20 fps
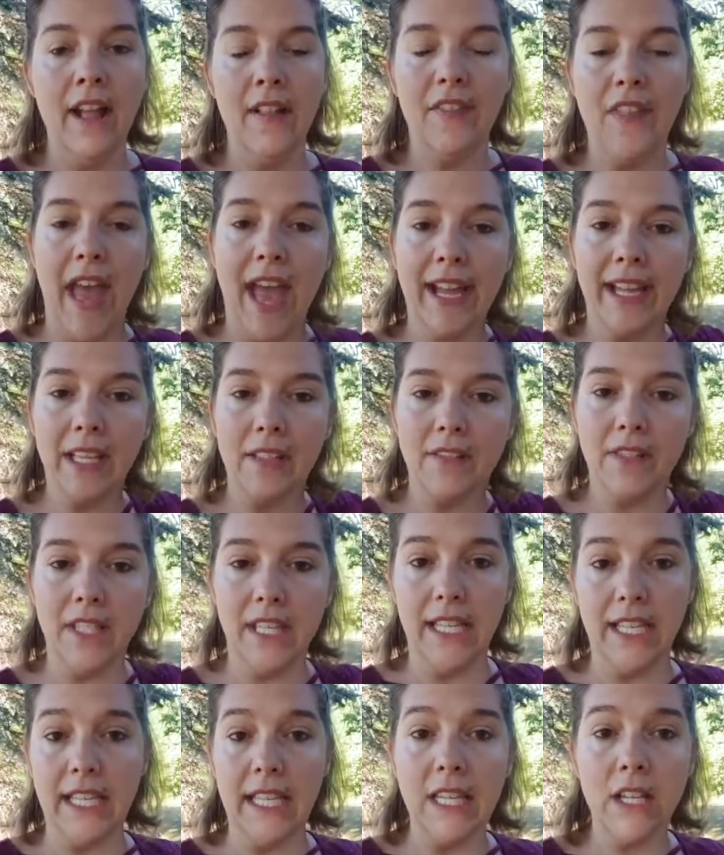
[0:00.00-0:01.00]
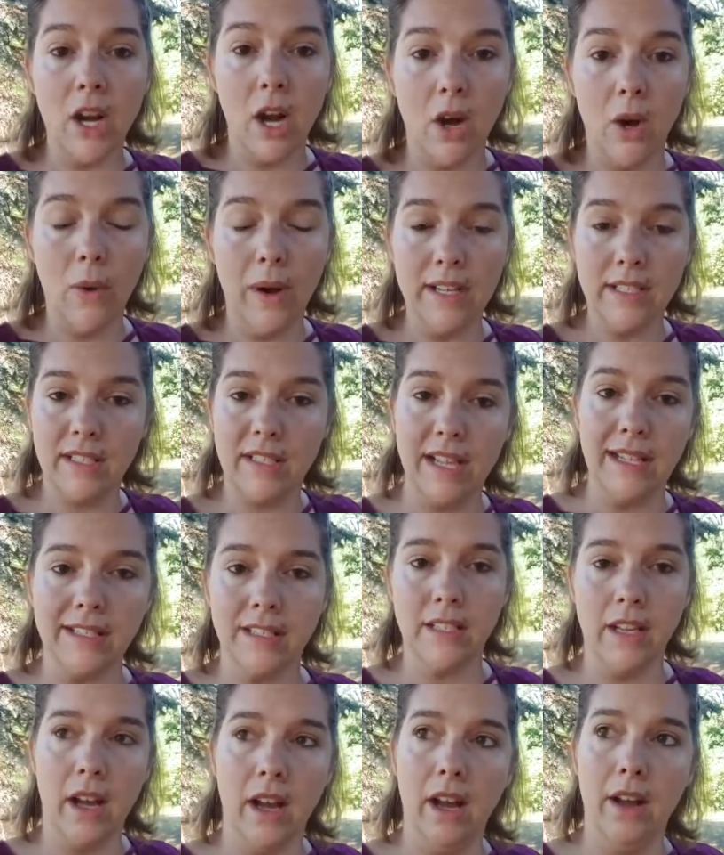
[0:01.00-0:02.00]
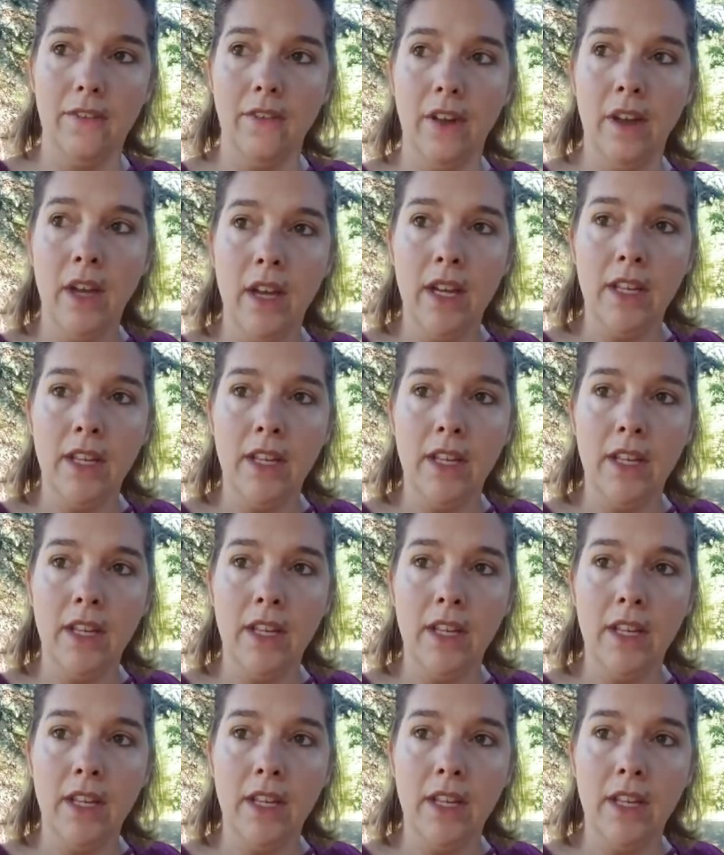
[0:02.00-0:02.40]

that gives the ego a sense of